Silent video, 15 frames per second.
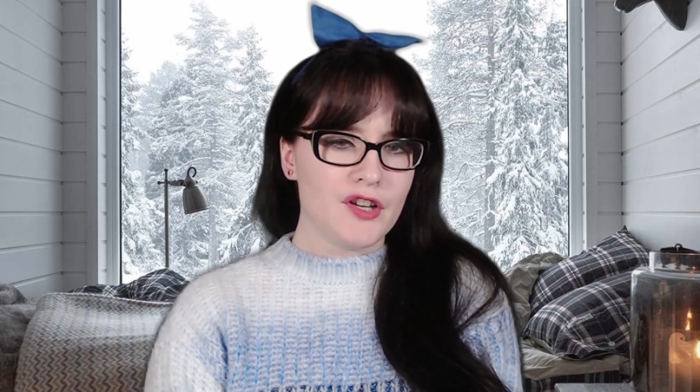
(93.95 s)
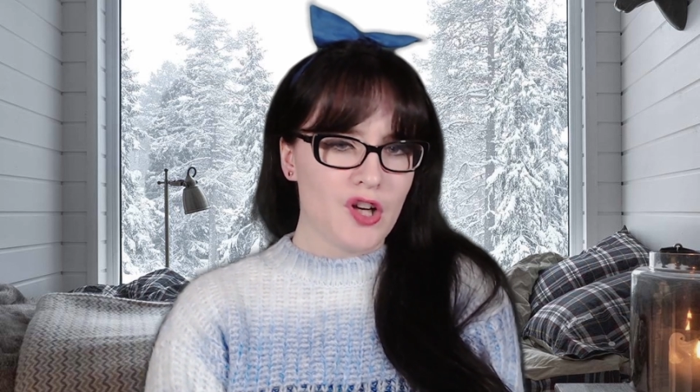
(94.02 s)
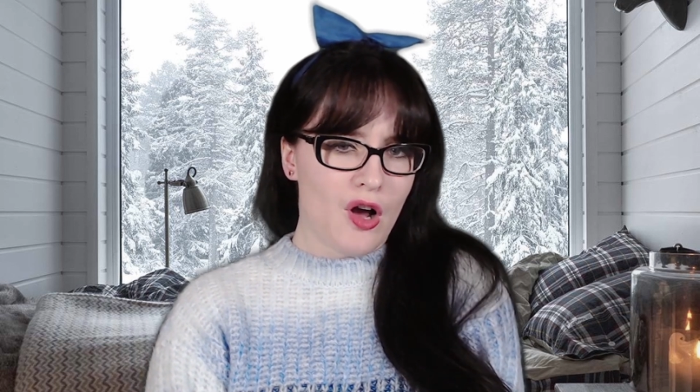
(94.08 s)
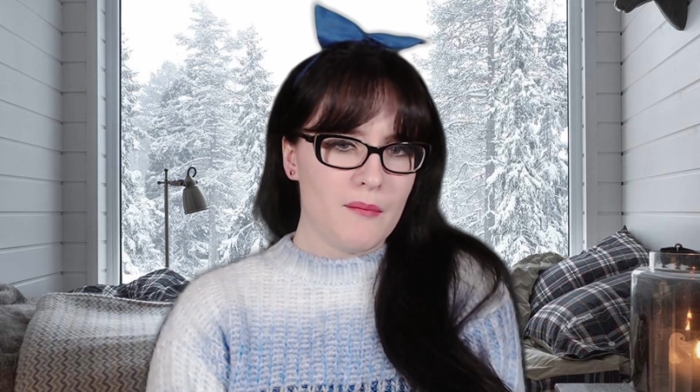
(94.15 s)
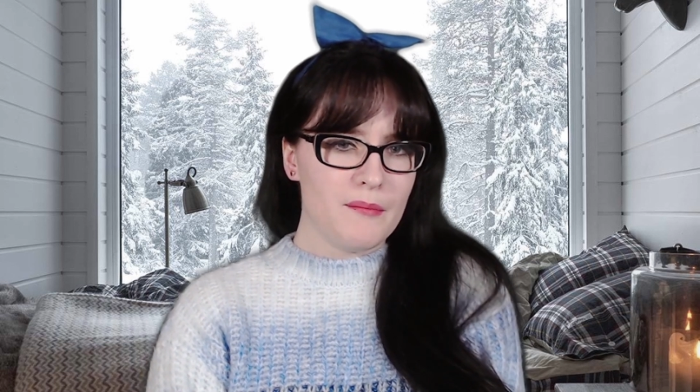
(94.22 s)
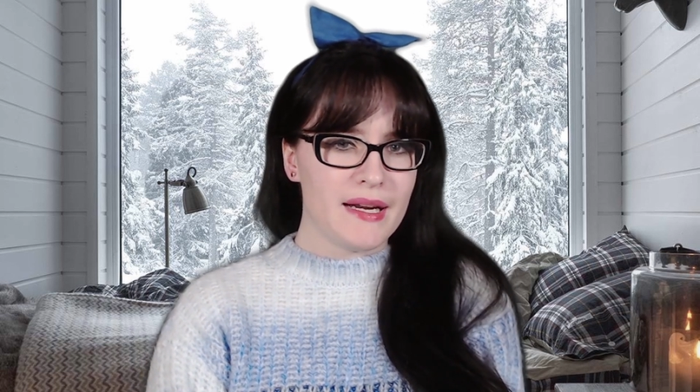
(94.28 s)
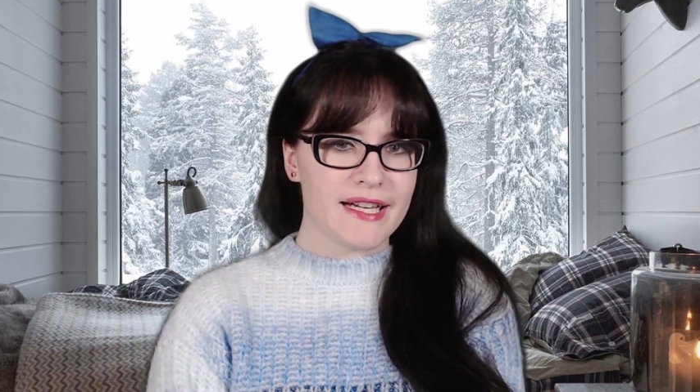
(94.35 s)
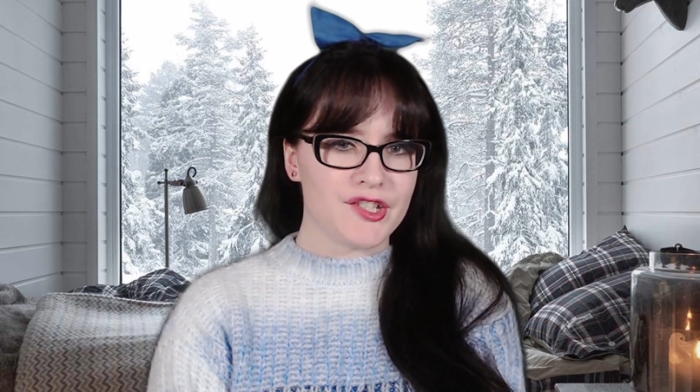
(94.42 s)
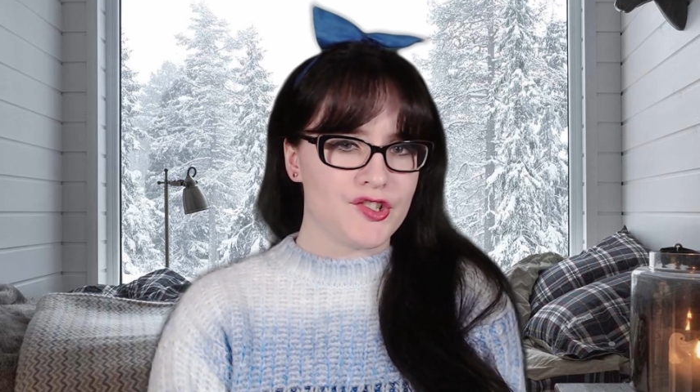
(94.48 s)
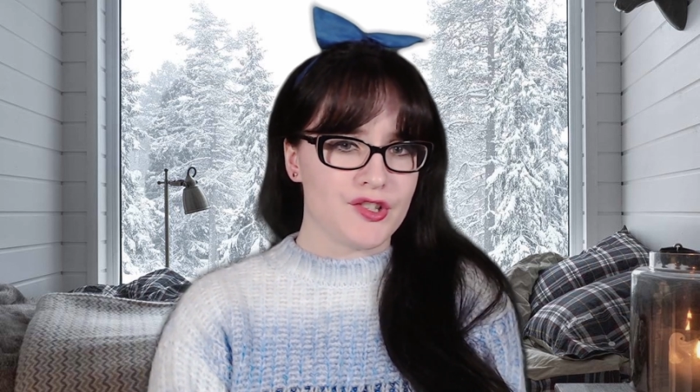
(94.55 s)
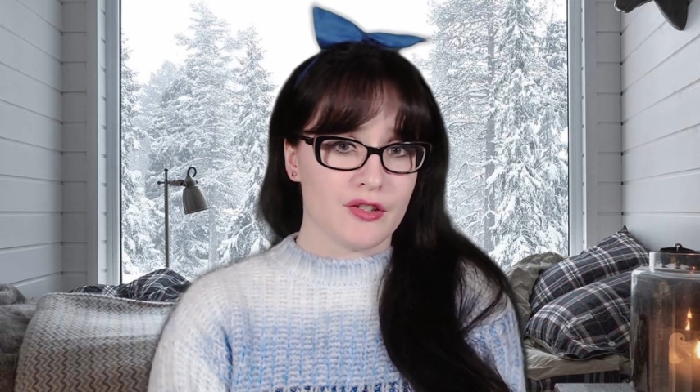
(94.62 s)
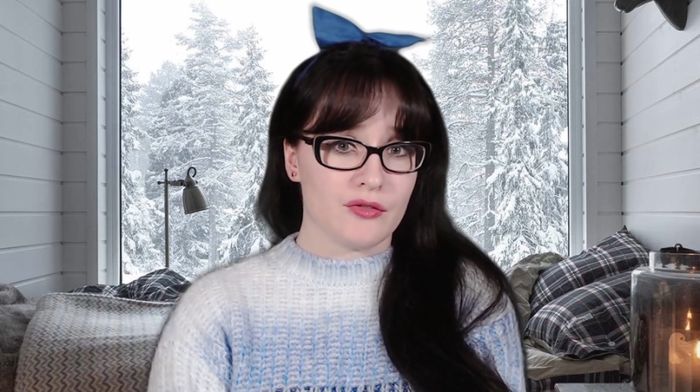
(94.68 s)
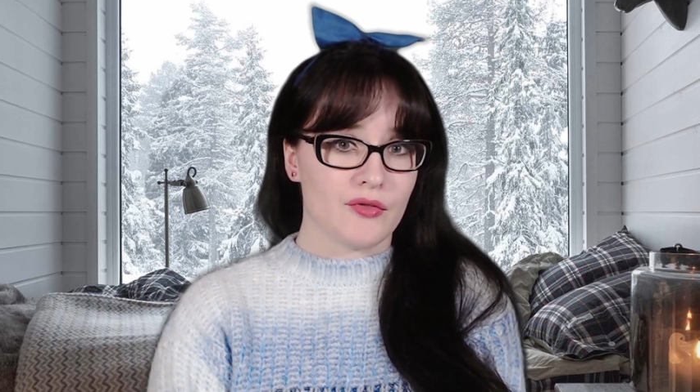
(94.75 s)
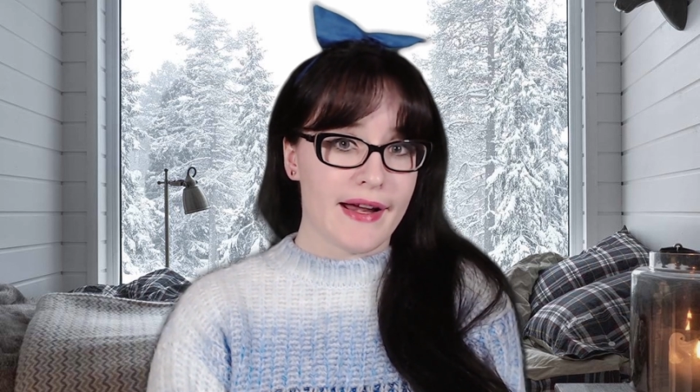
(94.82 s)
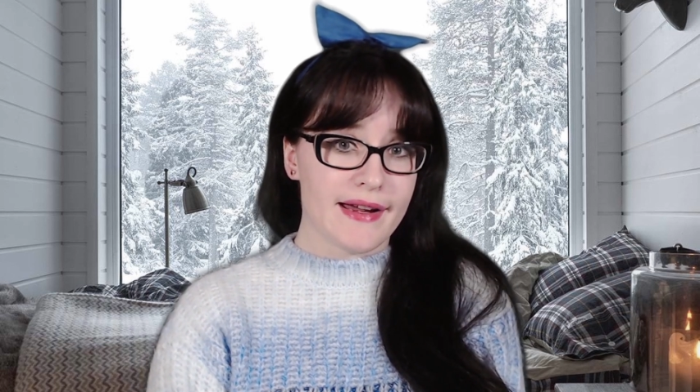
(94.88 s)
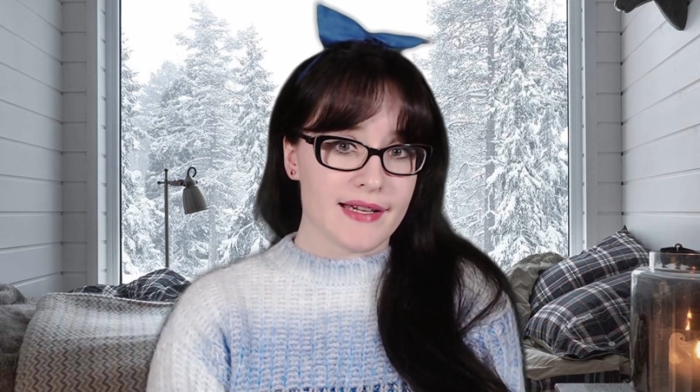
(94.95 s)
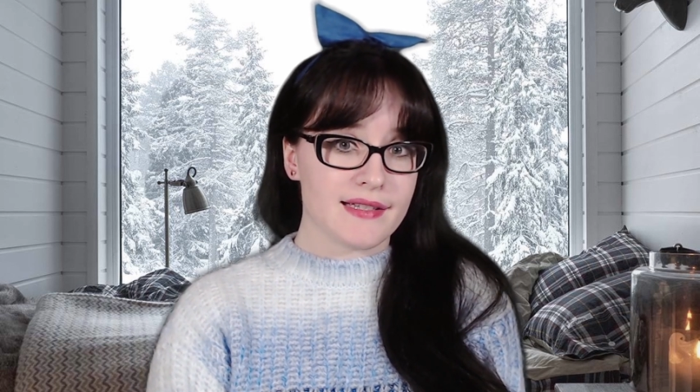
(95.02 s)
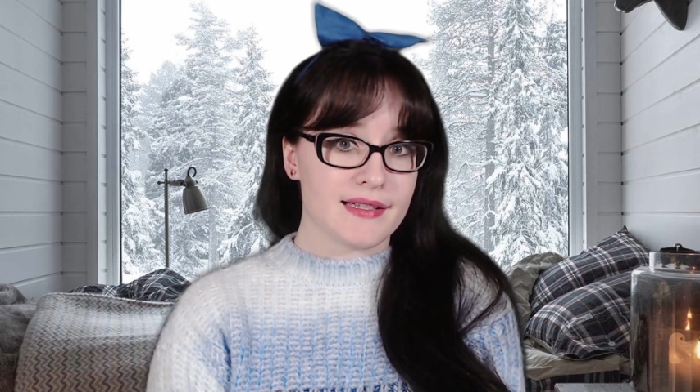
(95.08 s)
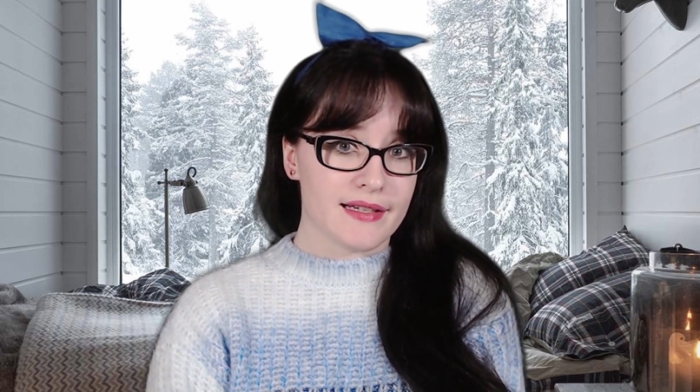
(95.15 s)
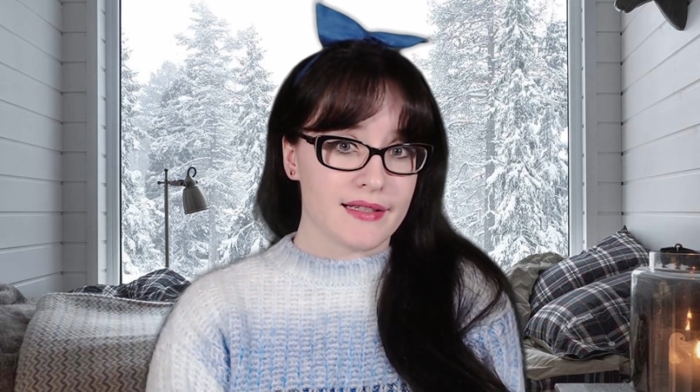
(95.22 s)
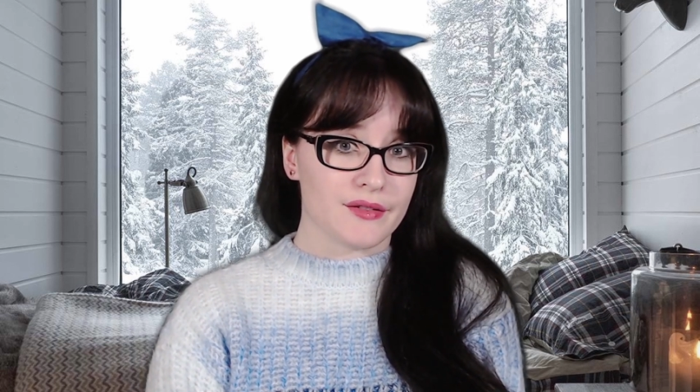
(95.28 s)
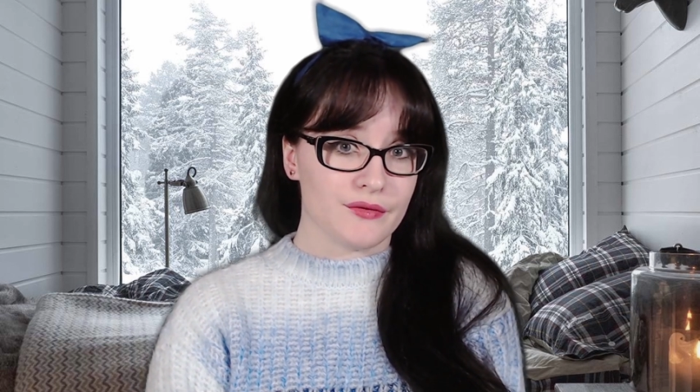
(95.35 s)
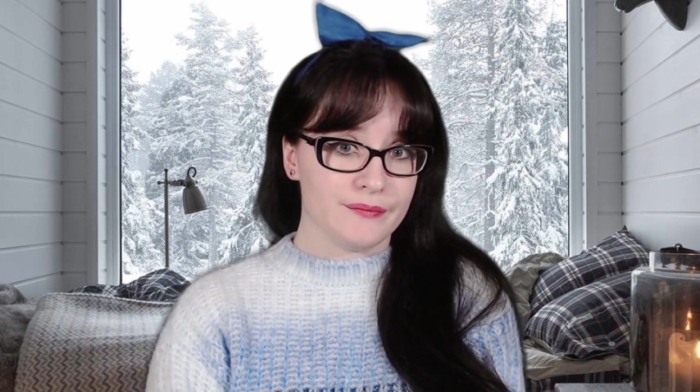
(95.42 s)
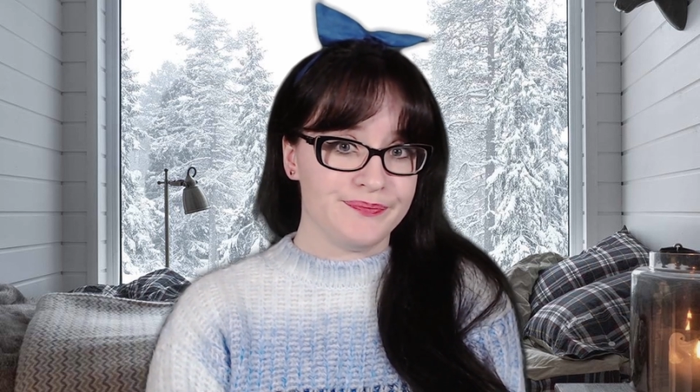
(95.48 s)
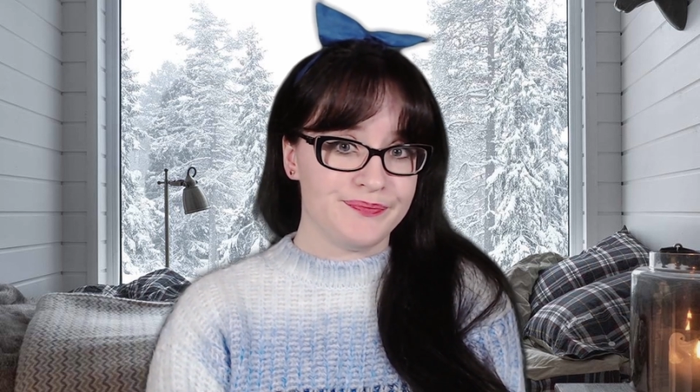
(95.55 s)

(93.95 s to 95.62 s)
accomplished a great deal.